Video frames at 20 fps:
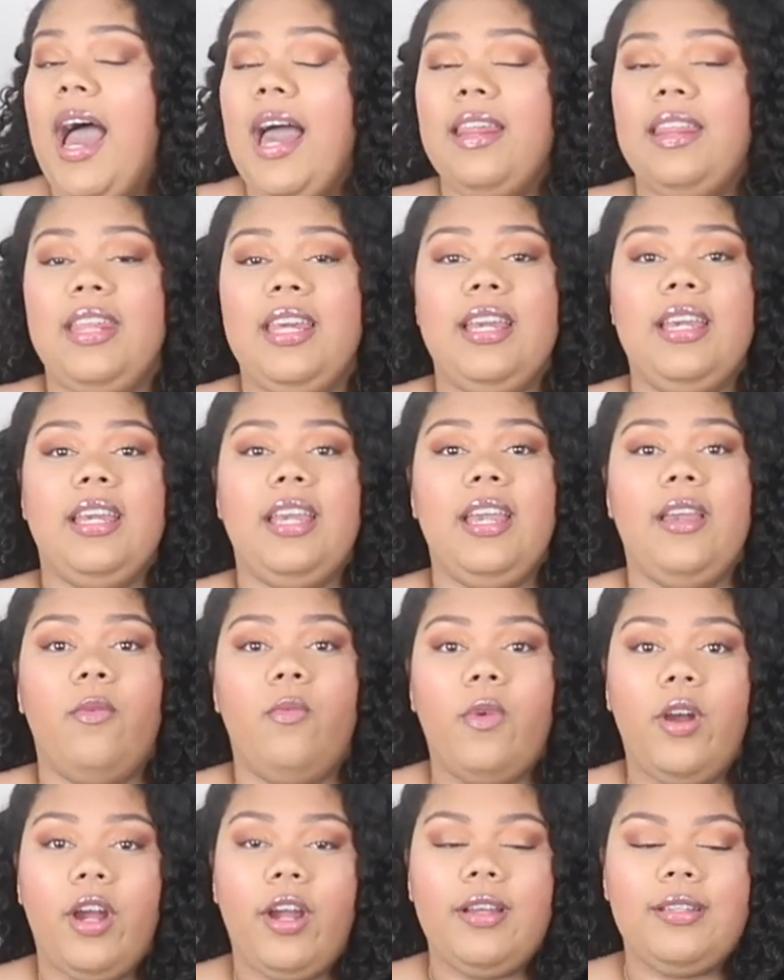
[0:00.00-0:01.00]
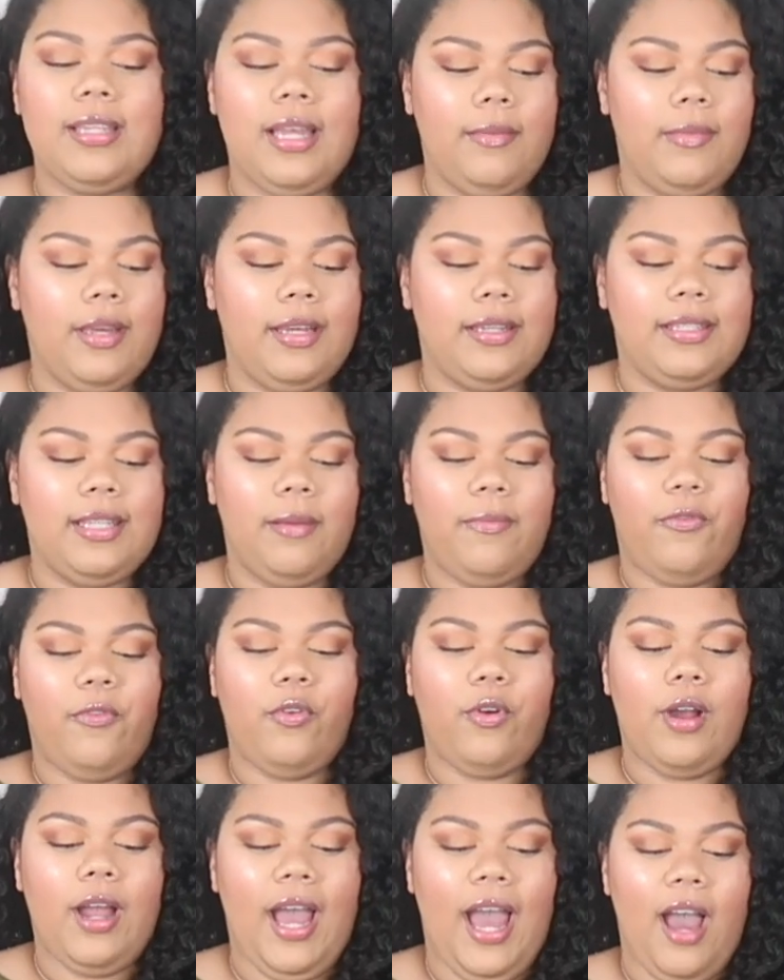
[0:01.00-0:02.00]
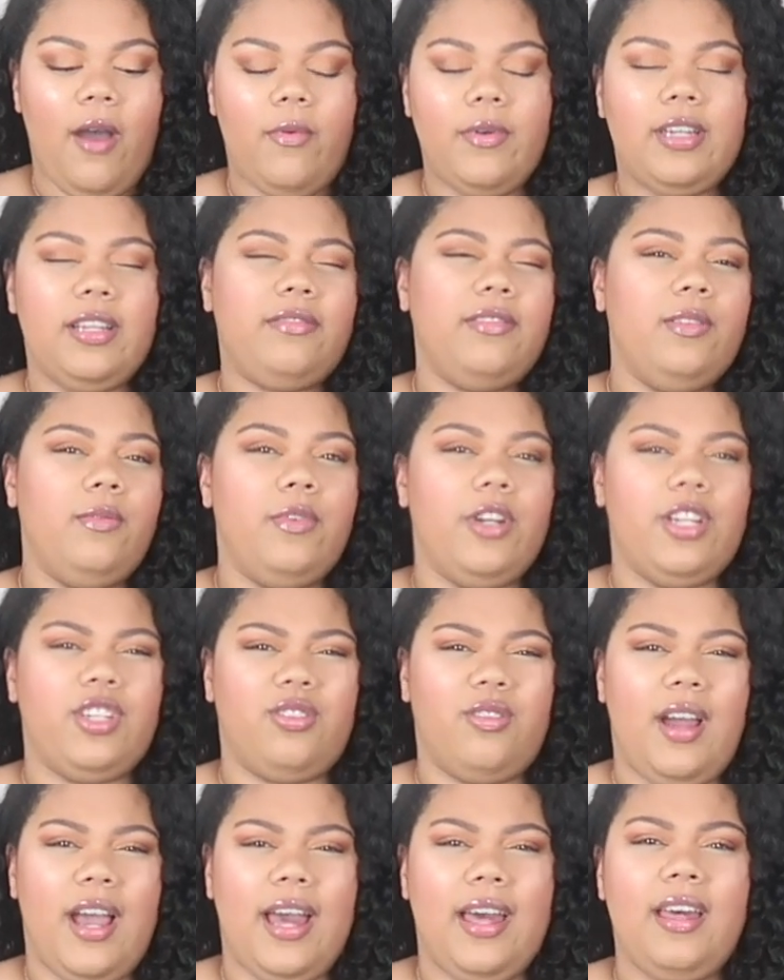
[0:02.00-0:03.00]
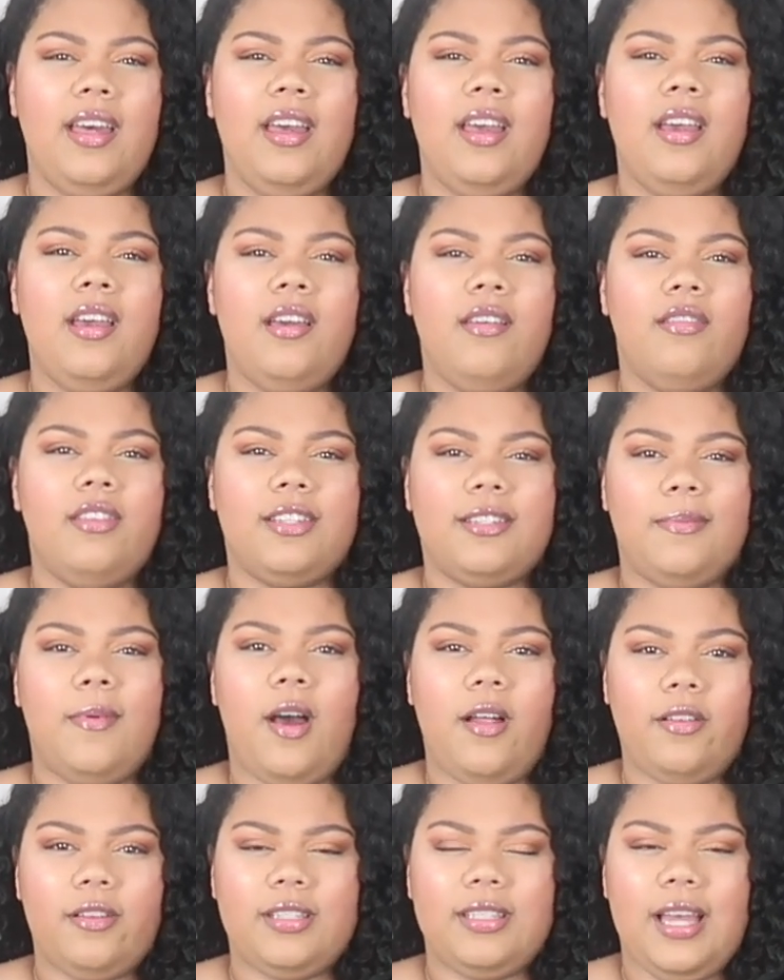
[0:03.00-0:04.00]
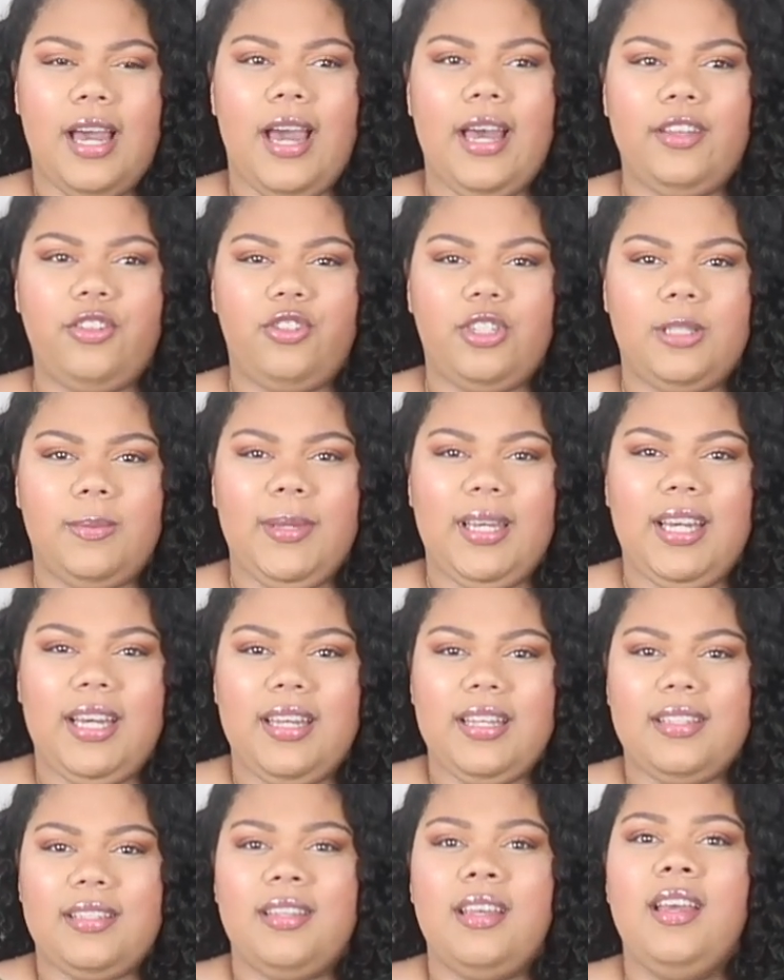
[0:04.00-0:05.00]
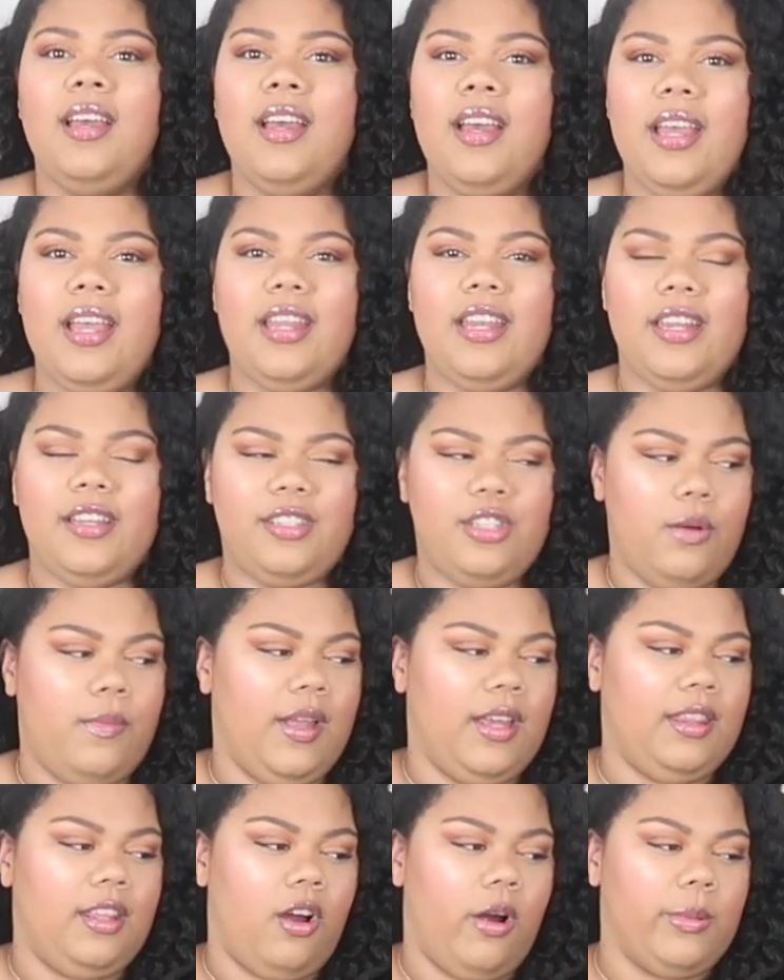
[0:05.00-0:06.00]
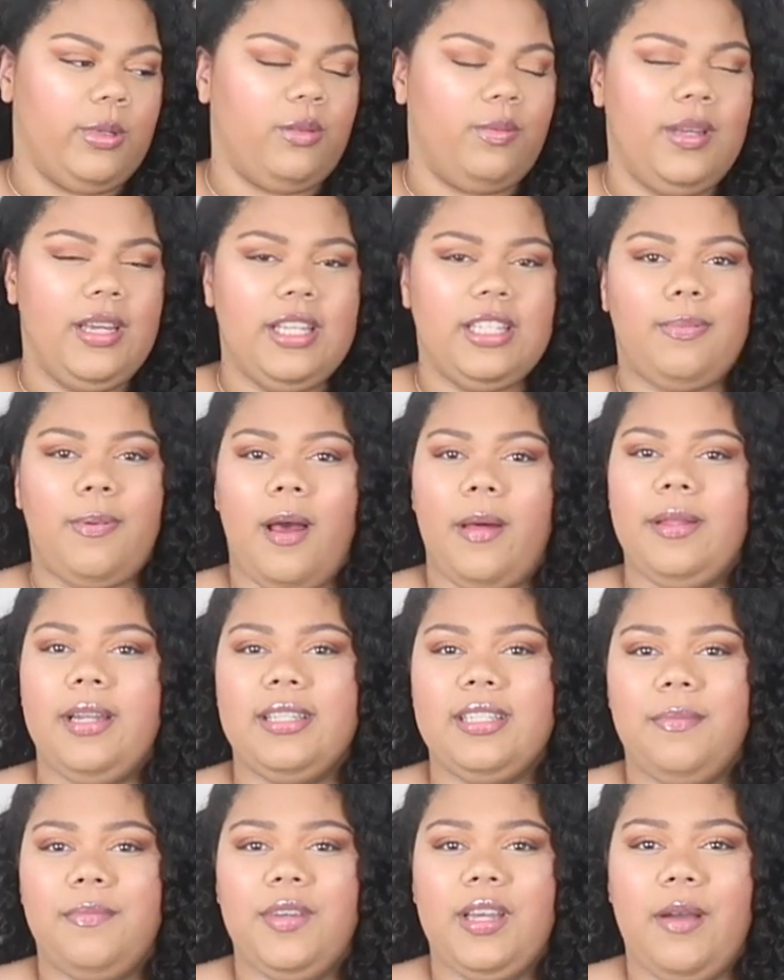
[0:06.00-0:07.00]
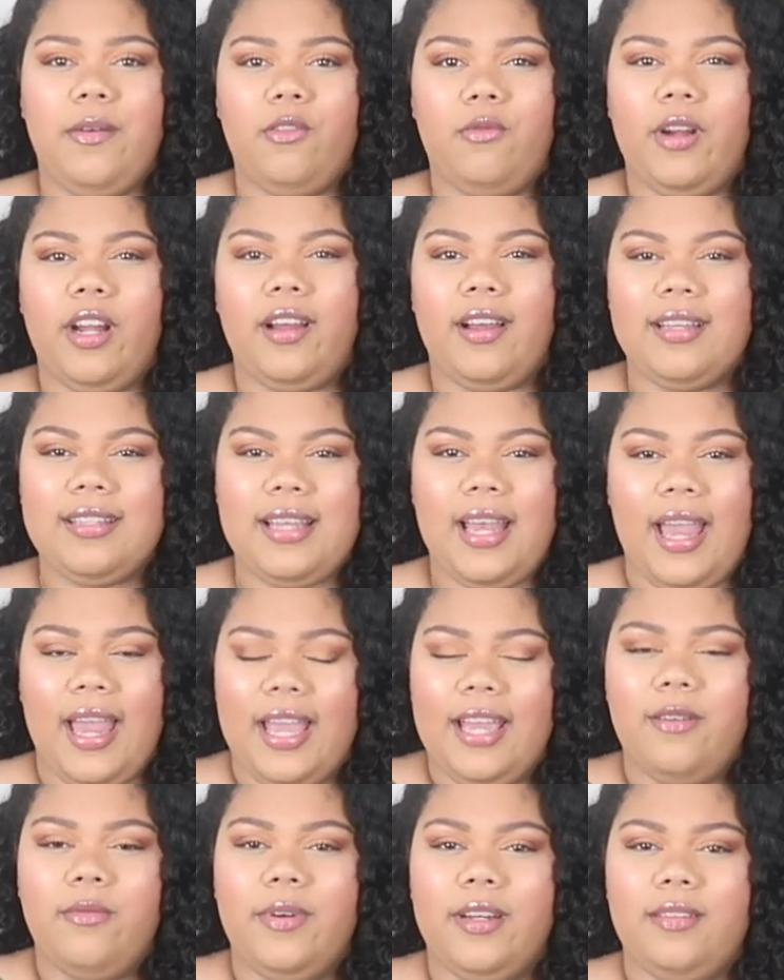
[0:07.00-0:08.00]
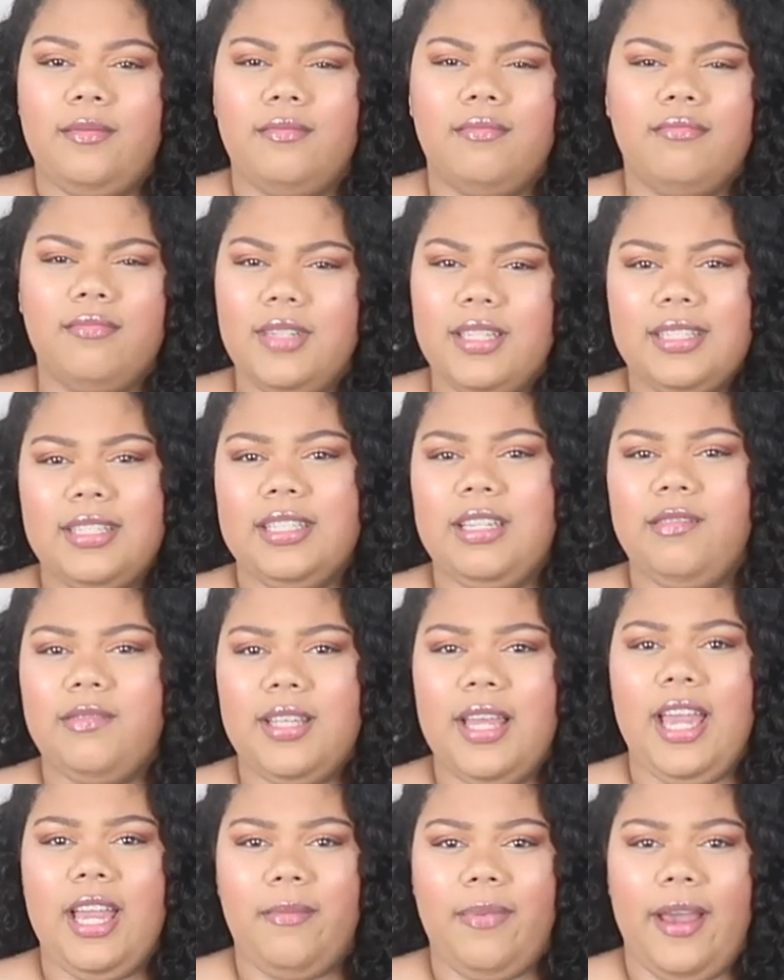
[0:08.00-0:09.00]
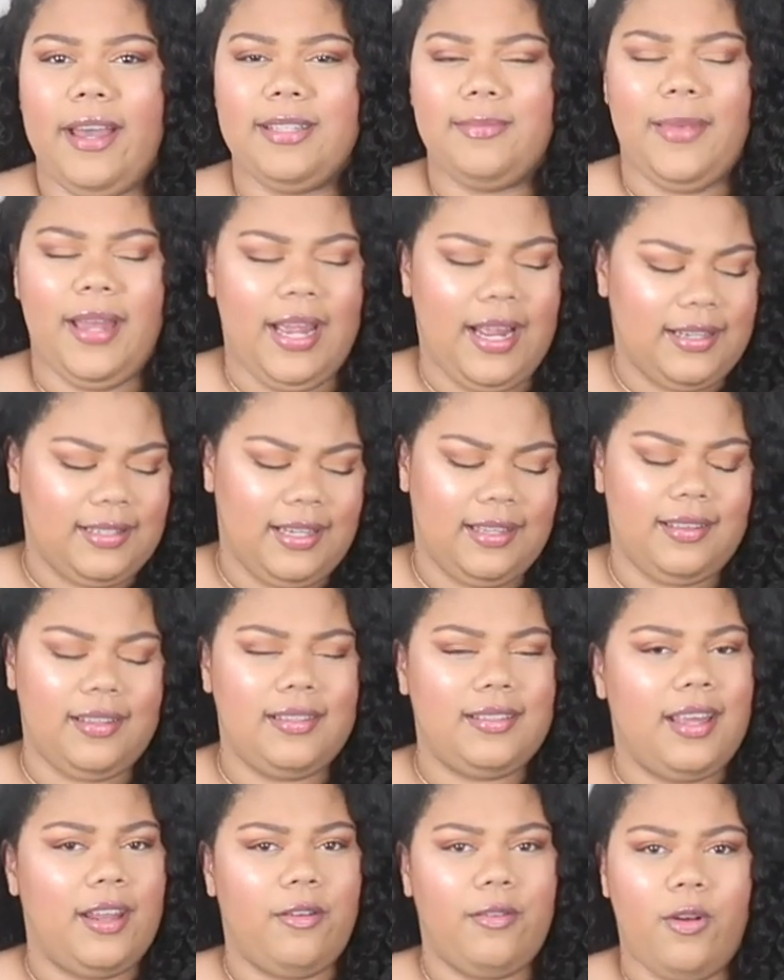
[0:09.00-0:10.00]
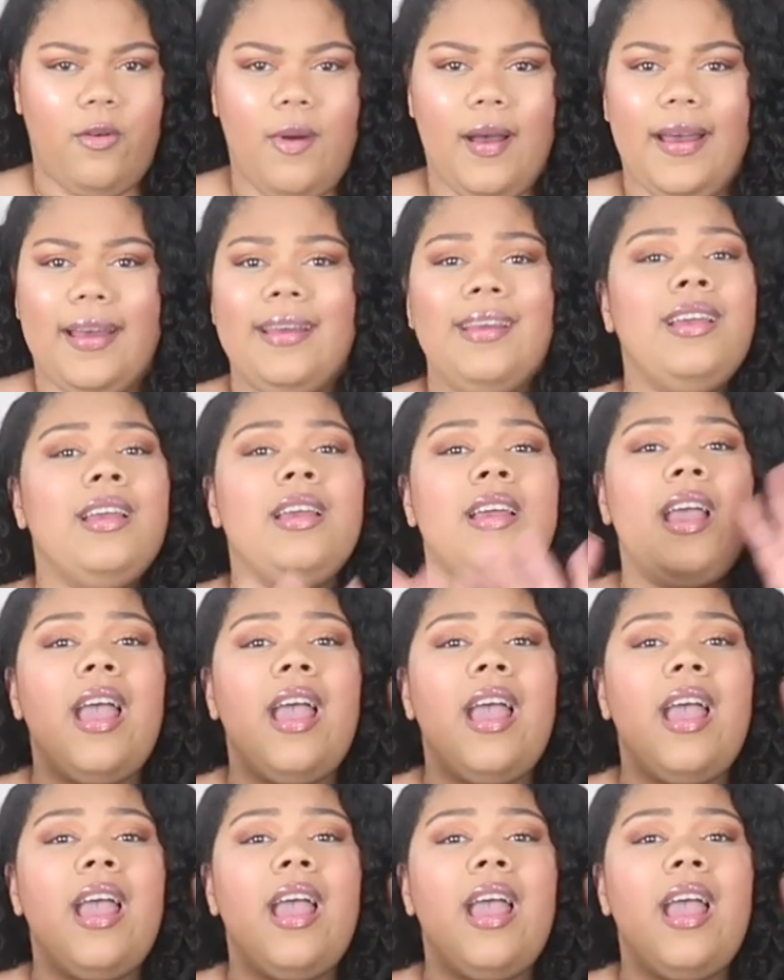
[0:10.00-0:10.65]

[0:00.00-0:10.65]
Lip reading: I think it works, except for I would definitely want to try the smaller size just because it is so big in the arms for me. It's probably not something I would wear because I hate when the sleeves hang past my hands like this. I don't know why.